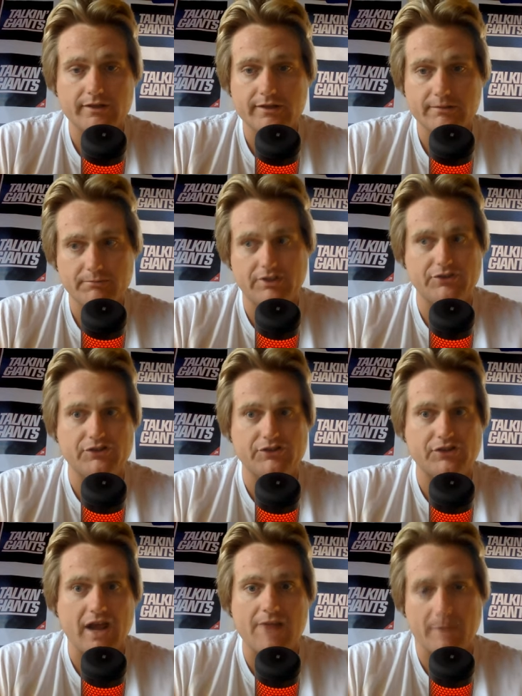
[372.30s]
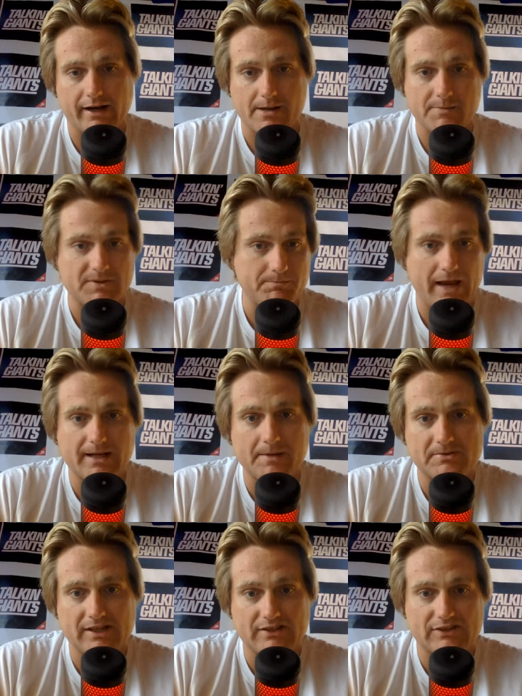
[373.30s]
because you sign backups.
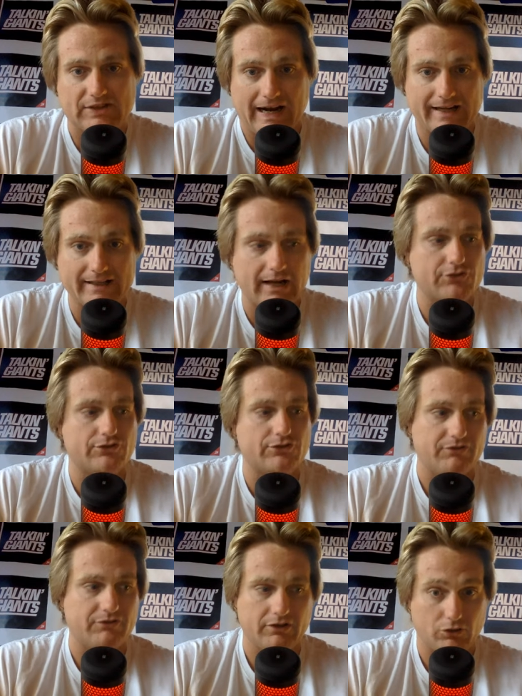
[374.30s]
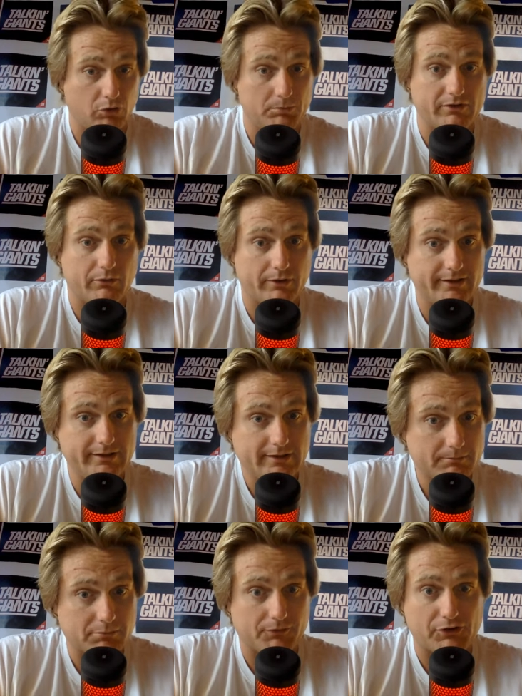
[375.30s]
Backups get signed, not drafted. Colt McCoy,
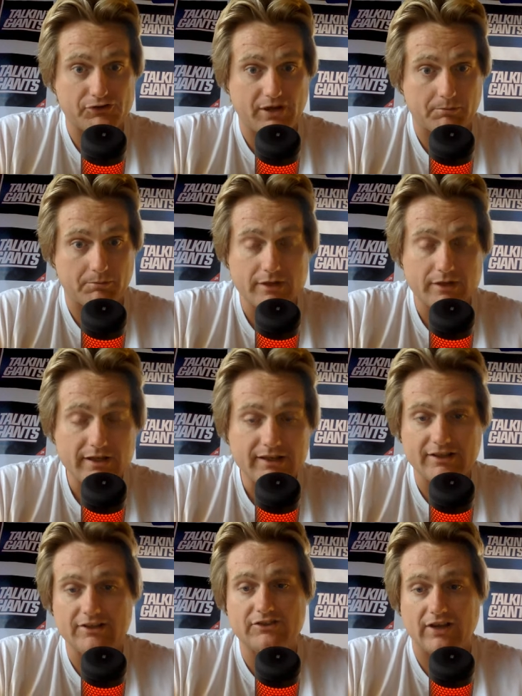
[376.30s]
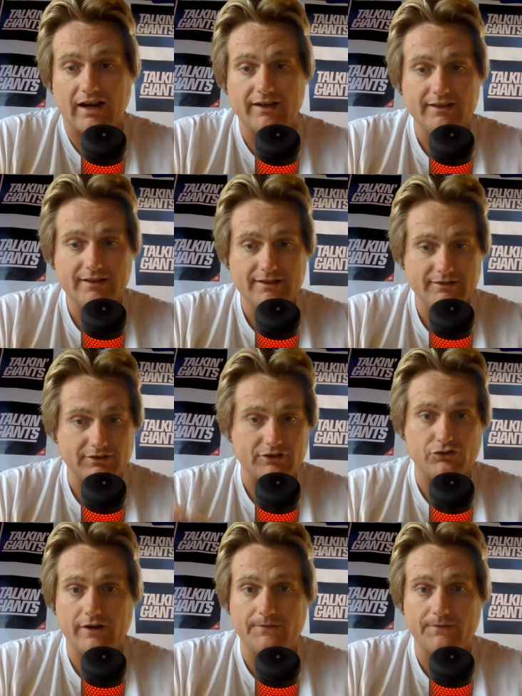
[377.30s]
perfect example. He's signed. You,
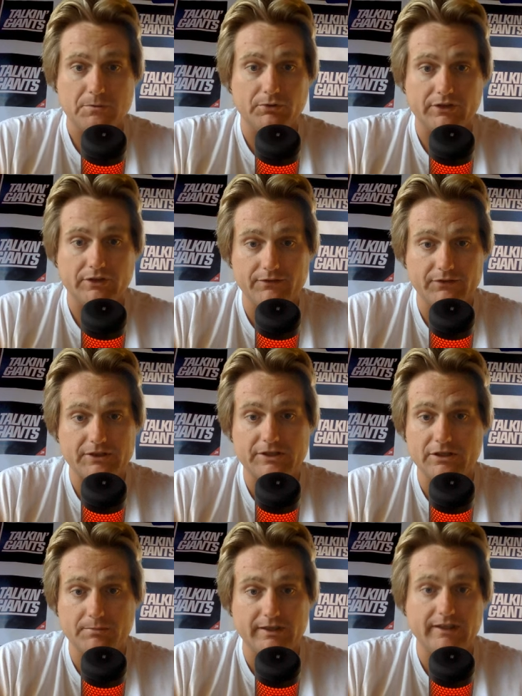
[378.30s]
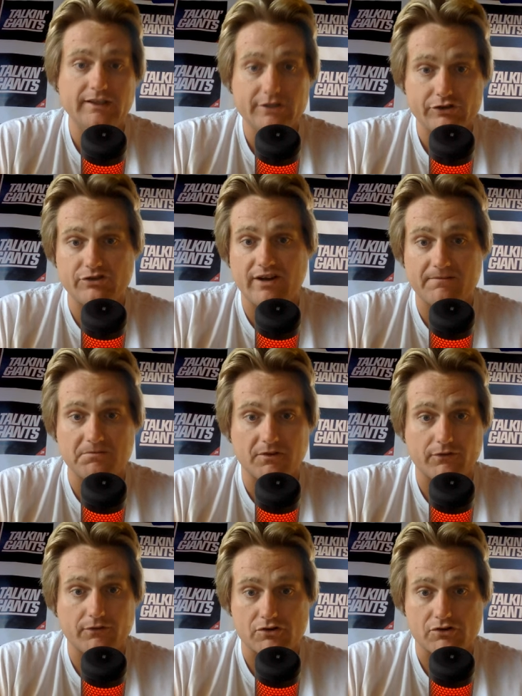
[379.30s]
if you believe in a QB, you draft him the
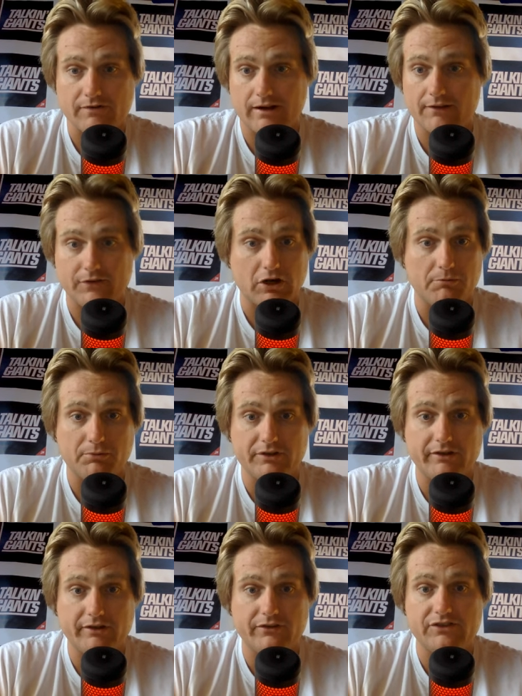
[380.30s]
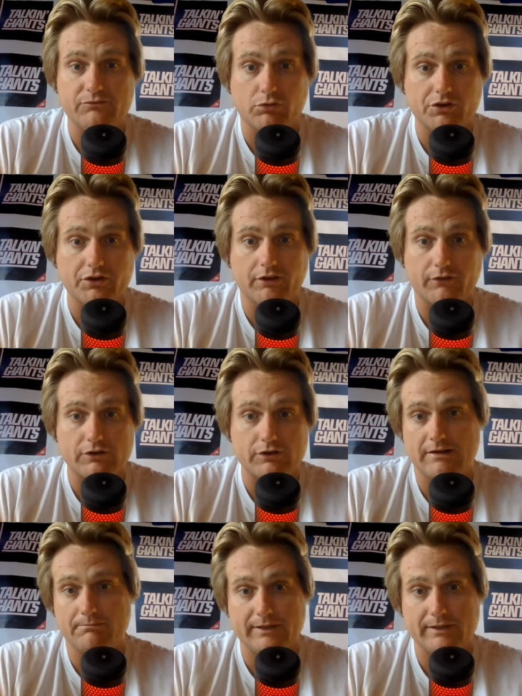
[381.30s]
first round. If you don't believe he's worthy of the first
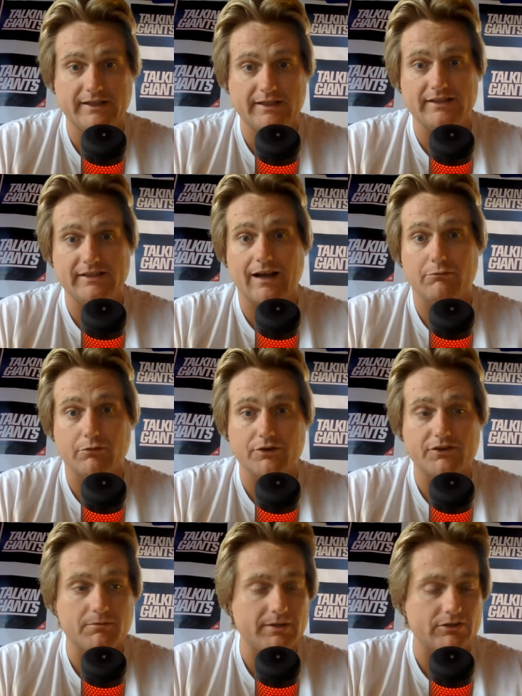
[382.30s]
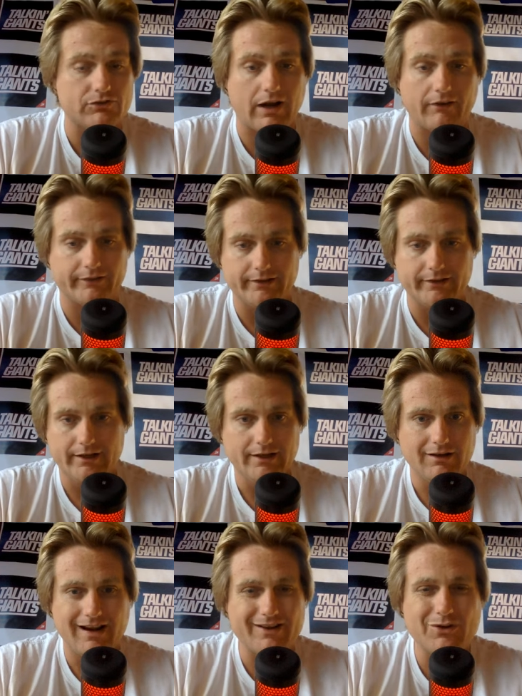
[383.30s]
round pick, he's not worthy of being drafted.
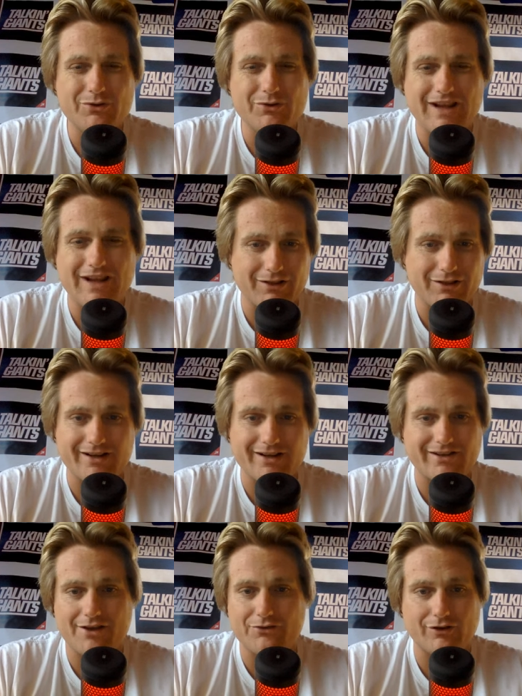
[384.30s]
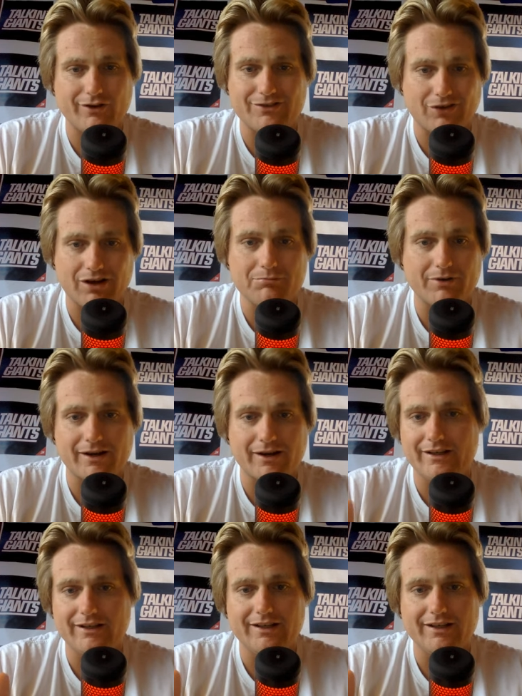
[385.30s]
I know there's outliers out there like Tom Brady,